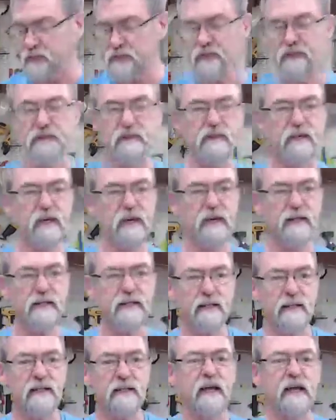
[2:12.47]
This is
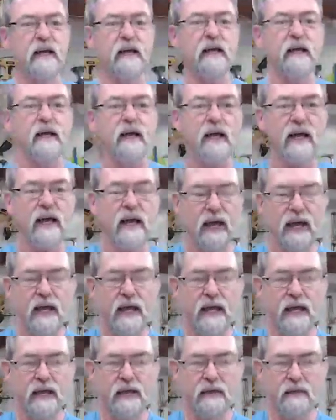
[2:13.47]
actually
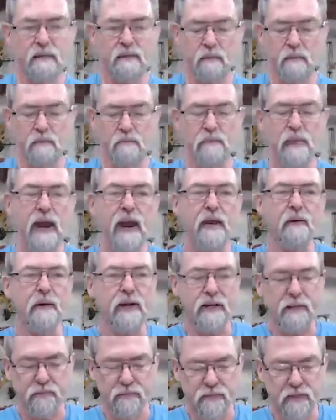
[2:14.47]
a
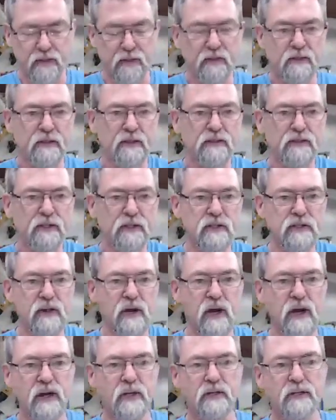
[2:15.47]
bearing that's
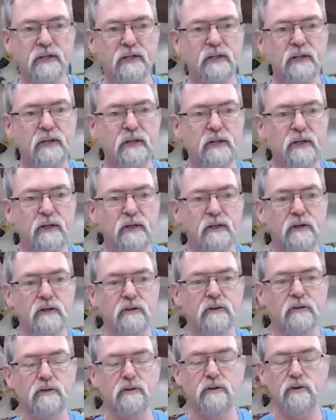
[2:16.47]
designed
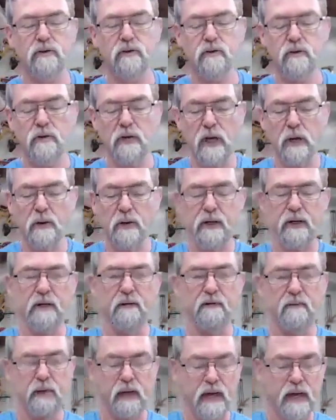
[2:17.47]
to go
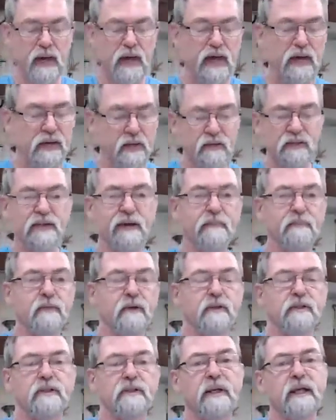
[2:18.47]
under
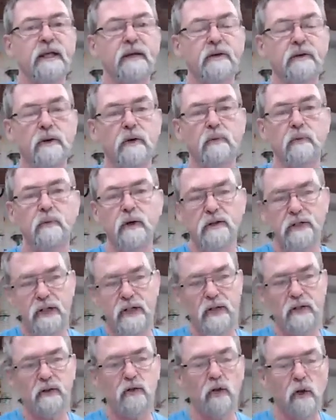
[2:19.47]
something to let it
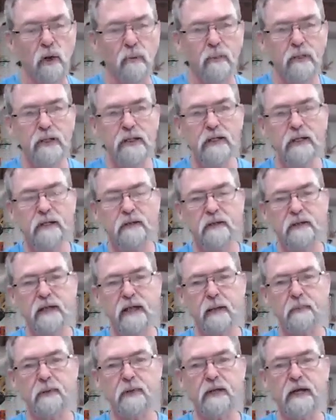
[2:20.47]
rotate. Normally,
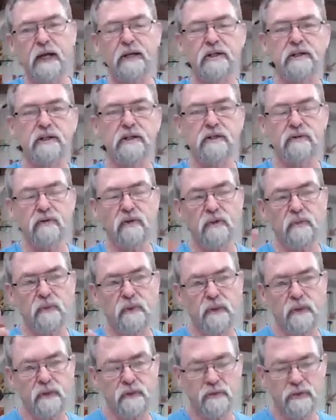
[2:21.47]
the application is for the
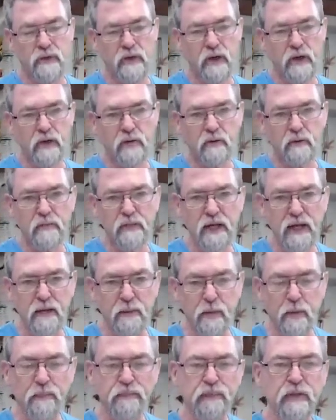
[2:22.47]
middle of a dining room
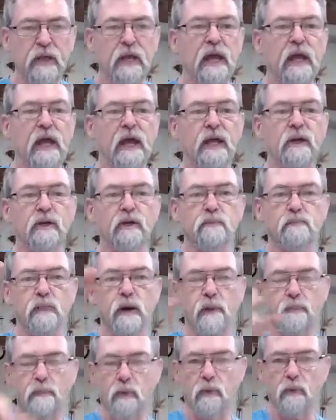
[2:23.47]
table, and you
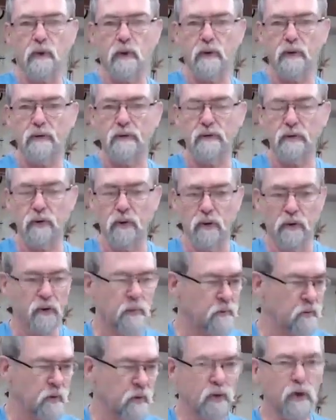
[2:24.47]
pop all of
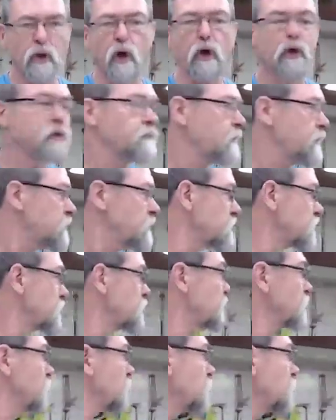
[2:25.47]
your condiments.